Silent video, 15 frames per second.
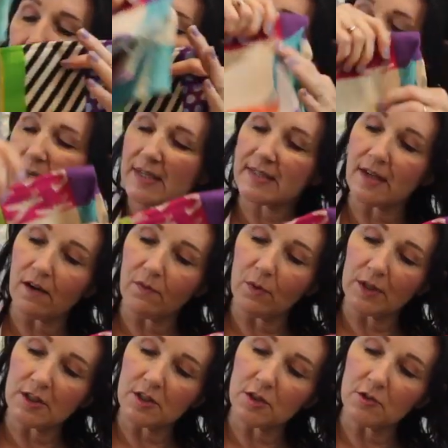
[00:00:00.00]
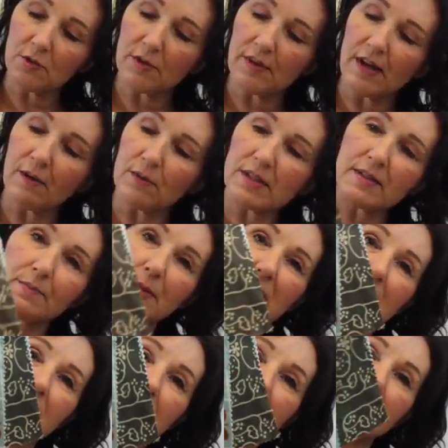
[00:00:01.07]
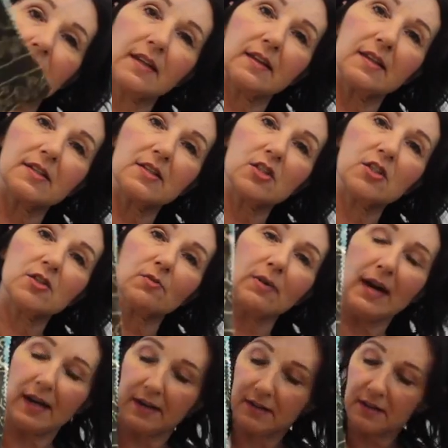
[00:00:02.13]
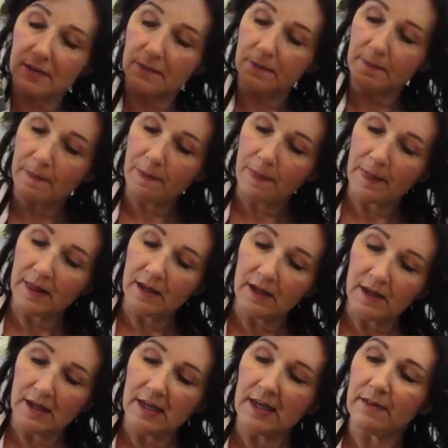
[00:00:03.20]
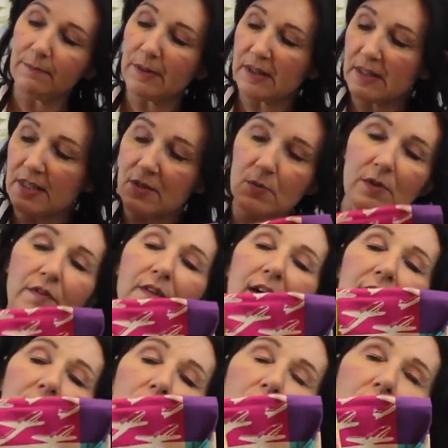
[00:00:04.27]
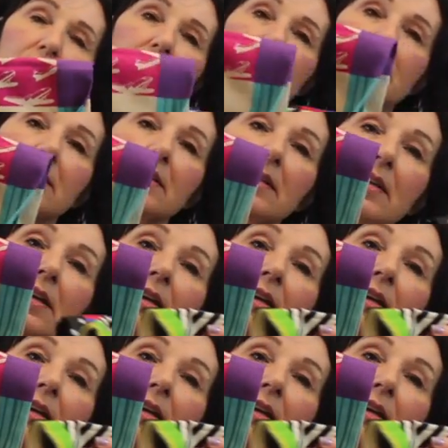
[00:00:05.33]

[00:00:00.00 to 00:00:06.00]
I got myself one too, and that was pieces like this, just random, but these were fat quarters.